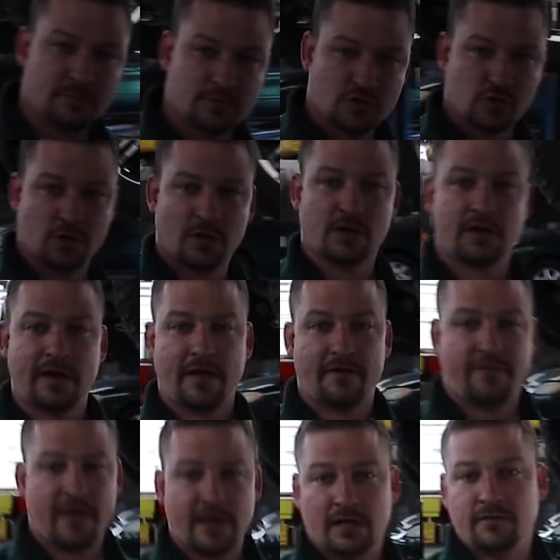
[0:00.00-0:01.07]
I'm sure
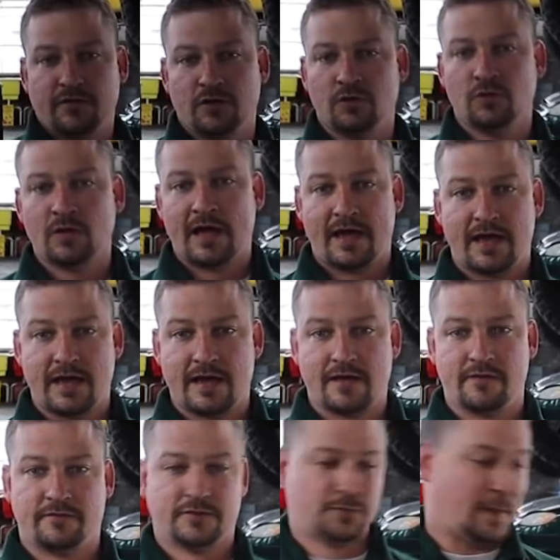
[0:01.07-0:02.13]
if any of you
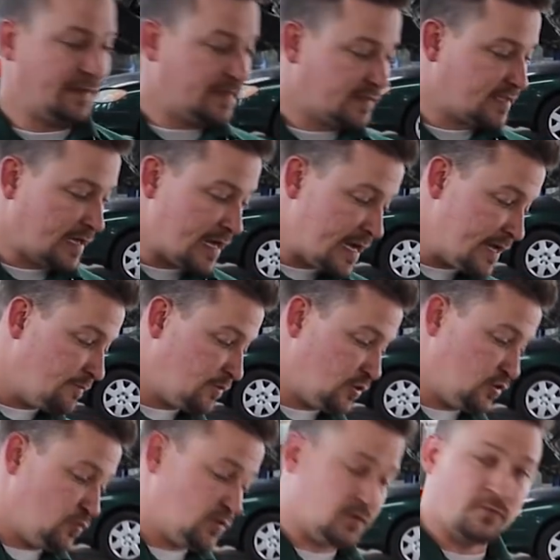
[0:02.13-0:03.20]
have spent the time to
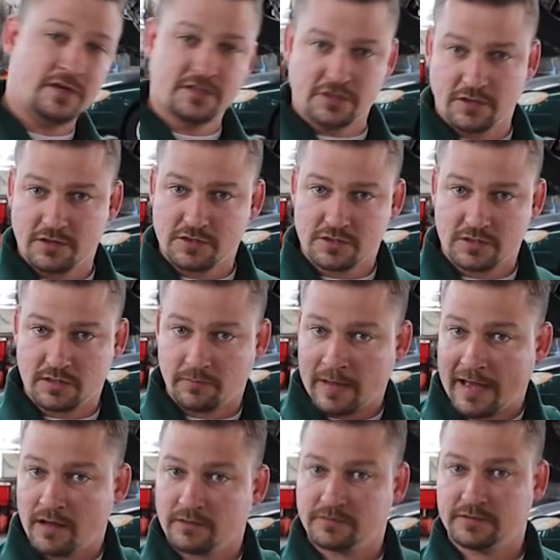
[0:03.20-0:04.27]
do some research
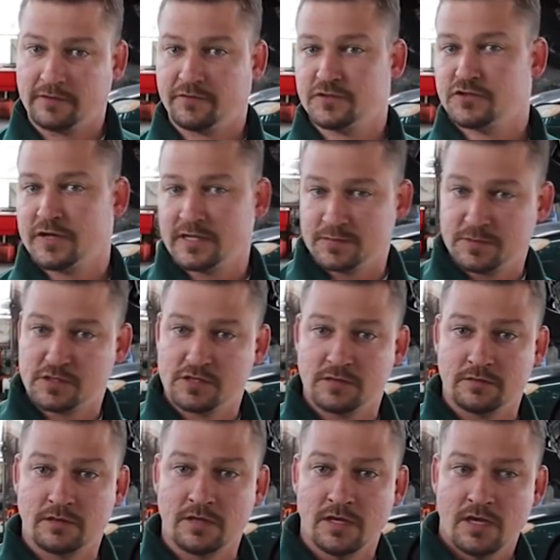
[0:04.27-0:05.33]
about different
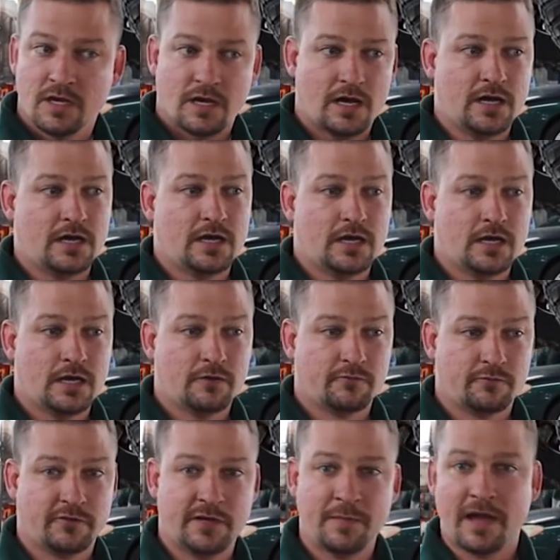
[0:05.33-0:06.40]
transmission
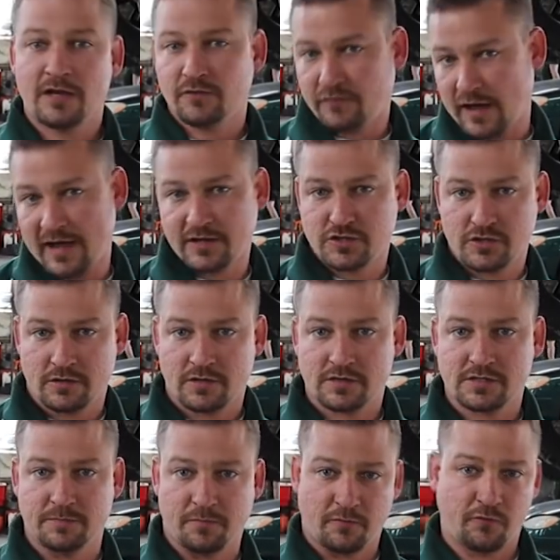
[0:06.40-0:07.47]

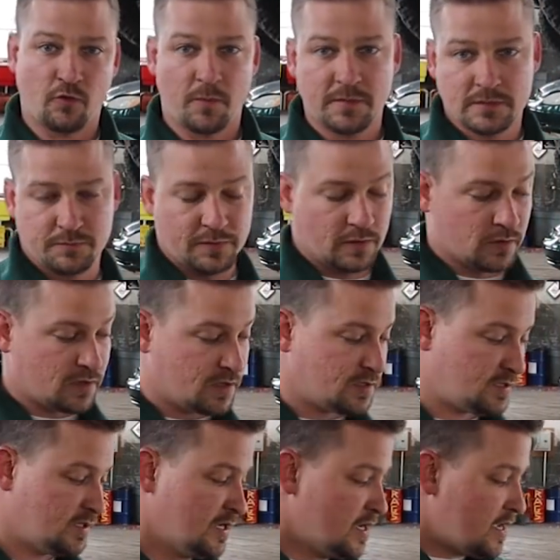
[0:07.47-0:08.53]
remanufacturers and performance
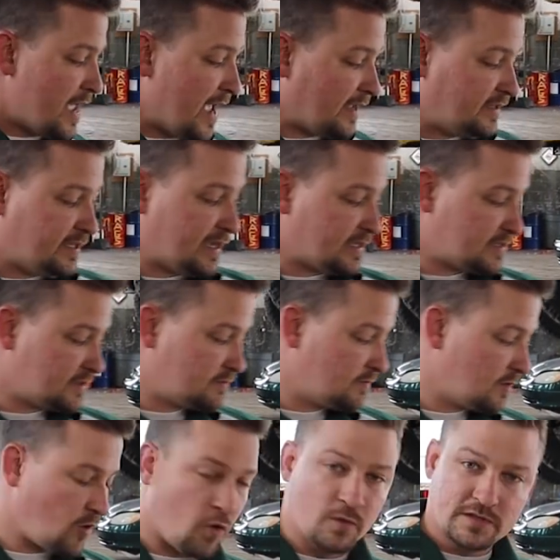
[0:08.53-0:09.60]
builders, ATS
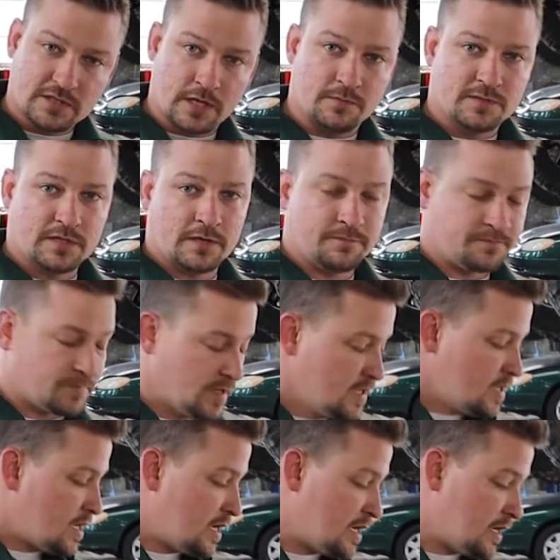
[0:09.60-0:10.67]
always comes up.
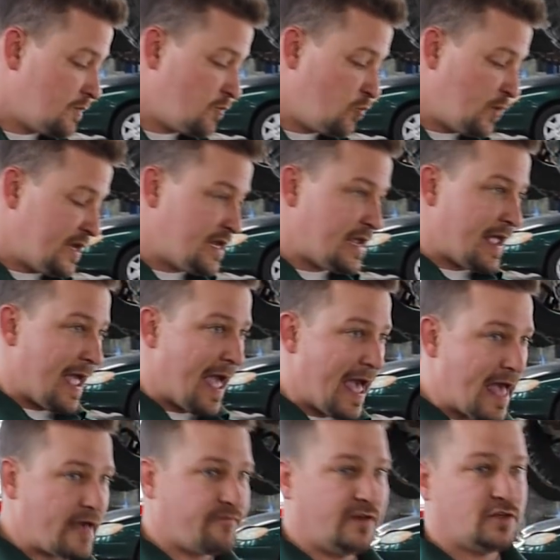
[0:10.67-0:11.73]
We
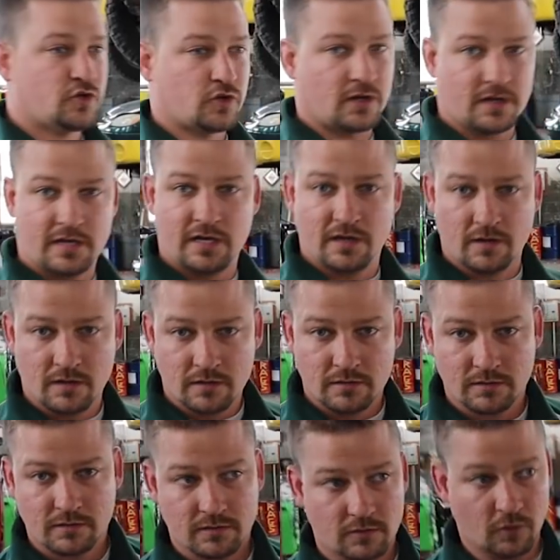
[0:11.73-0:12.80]
have a truck here,
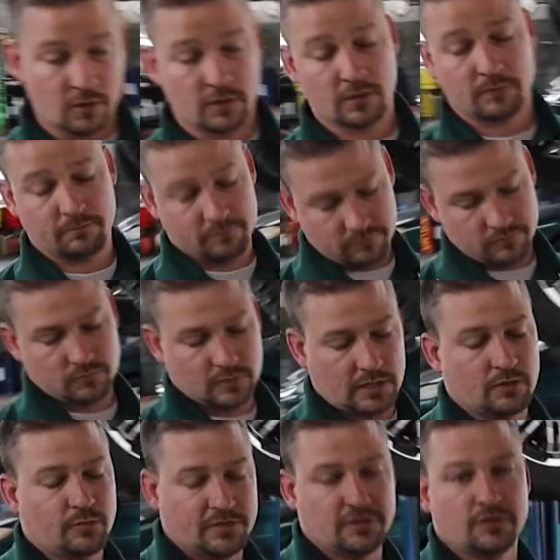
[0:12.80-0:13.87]

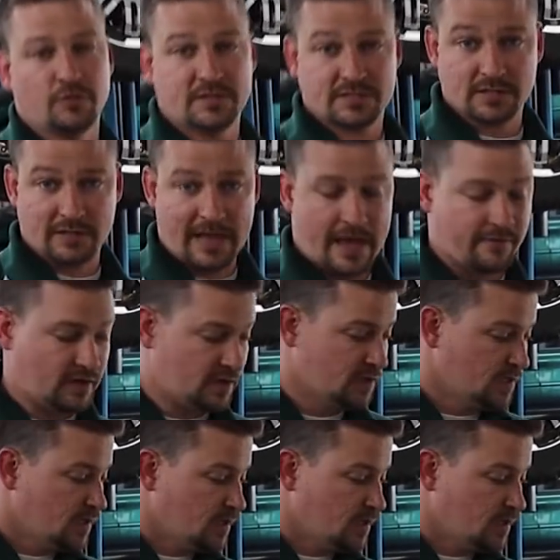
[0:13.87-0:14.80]
we still have it.